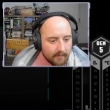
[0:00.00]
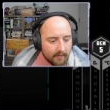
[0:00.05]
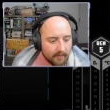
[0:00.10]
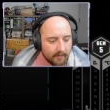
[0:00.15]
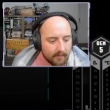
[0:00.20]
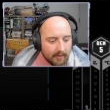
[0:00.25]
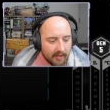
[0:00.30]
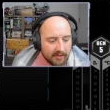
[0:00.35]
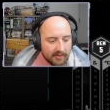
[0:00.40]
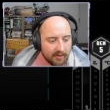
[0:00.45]

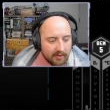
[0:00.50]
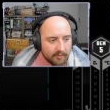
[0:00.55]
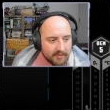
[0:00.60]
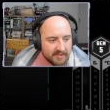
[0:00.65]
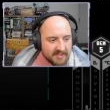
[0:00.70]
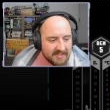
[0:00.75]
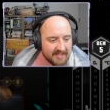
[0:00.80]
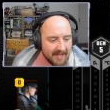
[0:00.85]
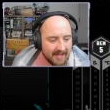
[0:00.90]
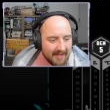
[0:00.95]
I thought it
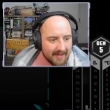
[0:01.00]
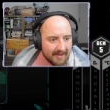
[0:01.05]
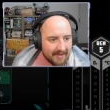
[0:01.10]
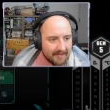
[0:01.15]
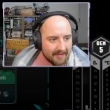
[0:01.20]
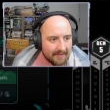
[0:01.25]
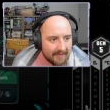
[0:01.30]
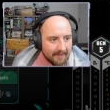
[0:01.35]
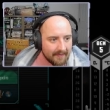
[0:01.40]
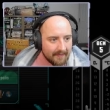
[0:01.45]
was
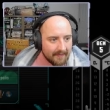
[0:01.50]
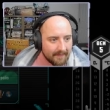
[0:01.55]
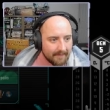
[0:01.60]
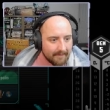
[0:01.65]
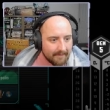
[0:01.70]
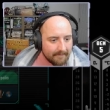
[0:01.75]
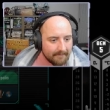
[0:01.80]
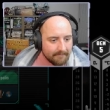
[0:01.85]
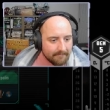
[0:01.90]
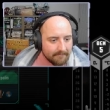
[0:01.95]
10.
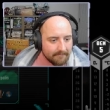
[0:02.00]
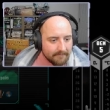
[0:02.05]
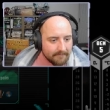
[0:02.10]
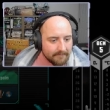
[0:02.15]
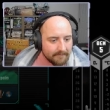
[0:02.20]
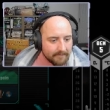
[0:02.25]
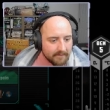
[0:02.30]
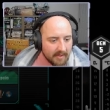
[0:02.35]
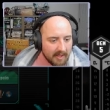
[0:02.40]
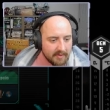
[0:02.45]

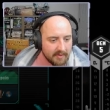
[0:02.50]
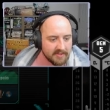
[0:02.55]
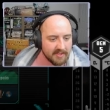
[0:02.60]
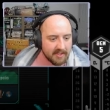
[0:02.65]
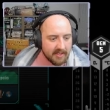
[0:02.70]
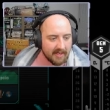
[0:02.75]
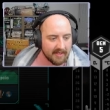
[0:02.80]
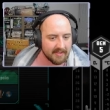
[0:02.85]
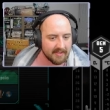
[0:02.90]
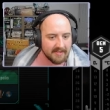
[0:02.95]
I was like,
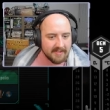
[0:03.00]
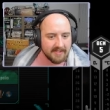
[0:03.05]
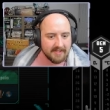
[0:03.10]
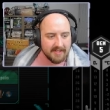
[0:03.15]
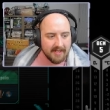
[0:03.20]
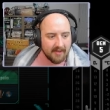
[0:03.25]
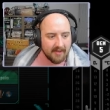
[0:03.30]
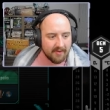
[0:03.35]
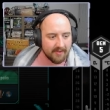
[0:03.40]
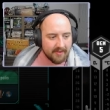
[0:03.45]
I can
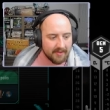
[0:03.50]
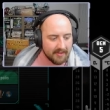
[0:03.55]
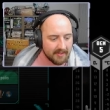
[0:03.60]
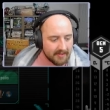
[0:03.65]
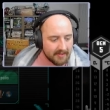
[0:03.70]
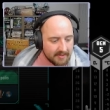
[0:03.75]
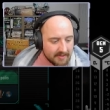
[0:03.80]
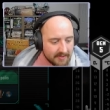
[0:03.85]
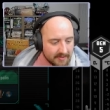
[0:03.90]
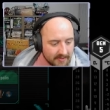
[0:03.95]
sell
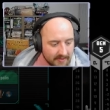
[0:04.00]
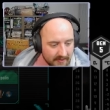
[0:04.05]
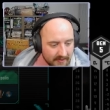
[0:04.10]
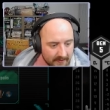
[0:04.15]
this.